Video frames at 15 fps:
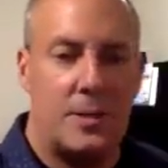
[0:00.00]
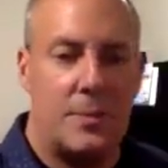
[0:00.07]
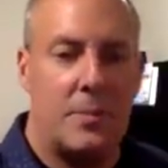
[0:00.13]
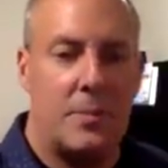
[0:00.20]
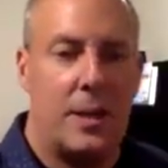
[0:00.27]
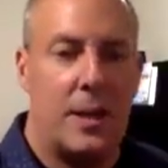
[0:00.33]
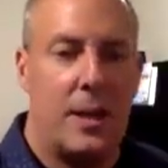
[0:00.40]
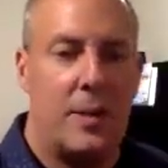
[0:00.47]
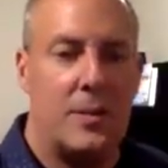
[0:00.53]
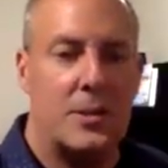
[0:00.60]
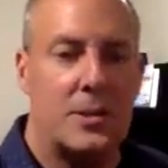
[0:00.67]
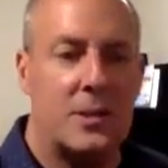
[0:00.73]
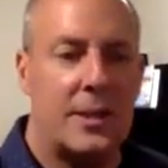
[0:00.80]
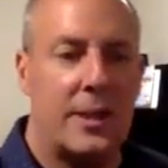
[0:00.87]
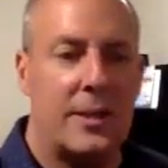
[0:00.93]
but I was
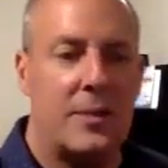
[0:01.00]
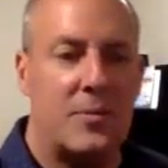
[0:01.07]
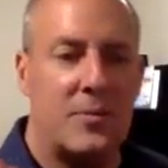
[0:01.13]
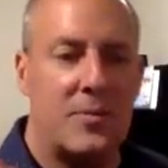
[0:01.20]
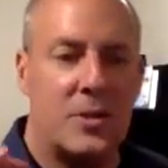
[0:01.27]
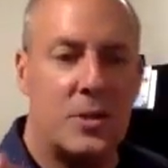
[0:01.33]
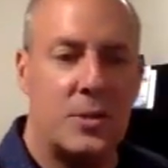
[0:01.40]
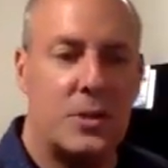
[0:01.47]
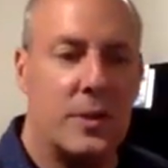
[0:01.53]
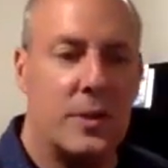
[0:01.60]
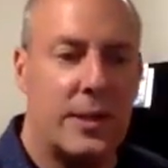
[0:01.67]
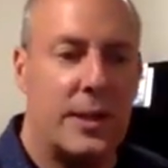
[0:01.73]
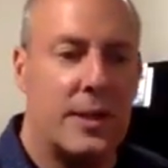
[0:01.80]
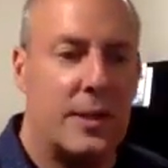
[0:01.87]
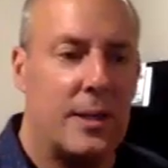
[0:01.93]
just kind of
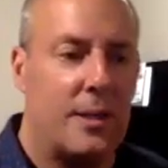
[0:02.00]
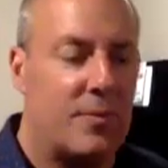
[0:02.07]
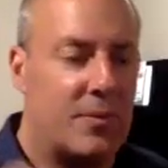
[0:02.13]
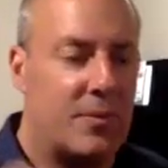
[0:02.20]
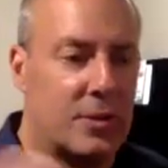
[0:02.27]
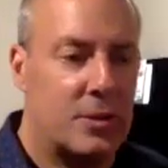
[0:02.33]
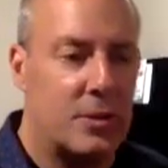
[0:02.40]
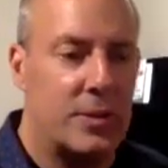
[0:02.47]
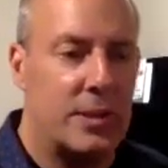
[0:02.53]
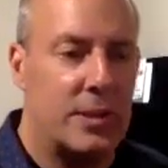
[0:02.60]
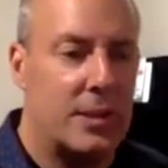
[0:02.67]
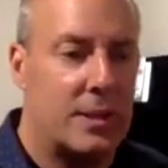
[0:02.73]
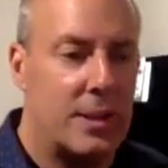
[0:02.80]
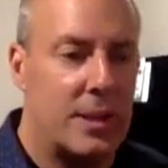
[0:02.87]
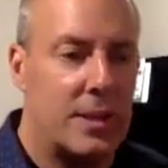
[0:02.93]
filtering
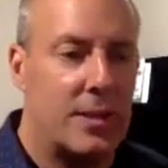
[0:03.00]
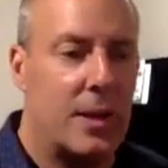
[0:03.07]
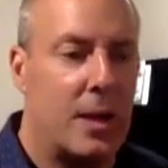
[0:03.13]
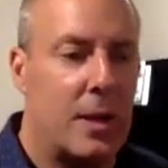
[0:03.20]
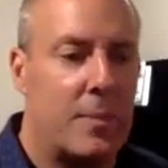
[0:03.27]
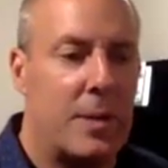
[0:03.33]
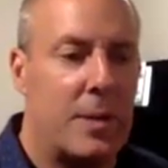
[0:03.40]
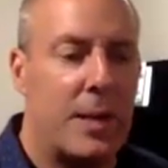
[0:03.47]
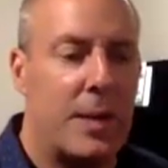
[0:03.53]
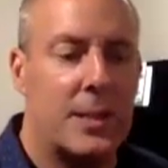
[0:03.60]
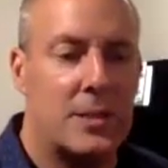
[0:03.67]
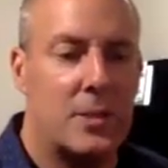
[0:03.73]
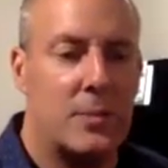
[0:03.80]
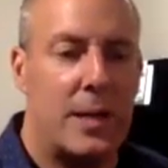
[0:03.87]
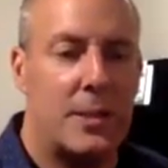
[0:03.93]
the harmonics
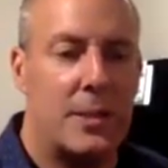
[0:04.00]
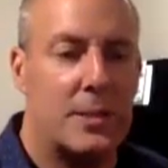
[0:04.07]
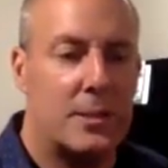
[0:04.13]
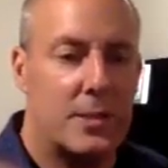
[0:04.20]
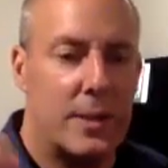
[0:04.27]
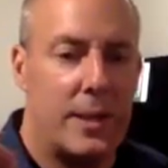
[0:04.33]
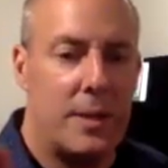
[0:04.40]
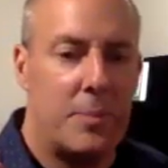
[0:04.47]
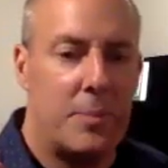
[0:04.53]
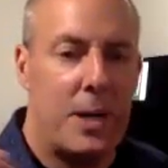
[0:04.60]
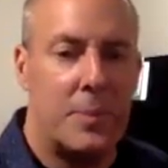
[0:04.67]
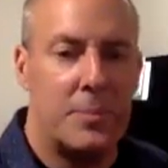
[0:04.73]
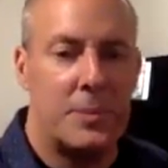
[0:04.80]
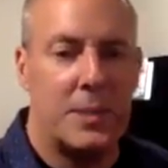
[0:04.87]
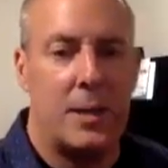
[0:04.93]
around it so that
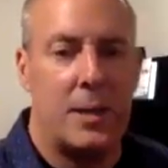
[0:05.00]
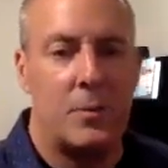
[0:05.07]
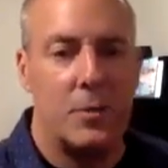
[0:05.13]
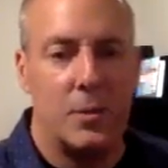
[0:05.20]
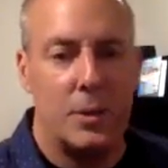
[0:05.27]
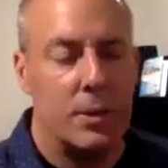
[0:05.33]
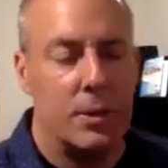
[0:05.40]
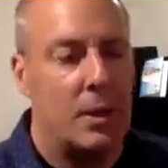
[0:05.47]
pops out more.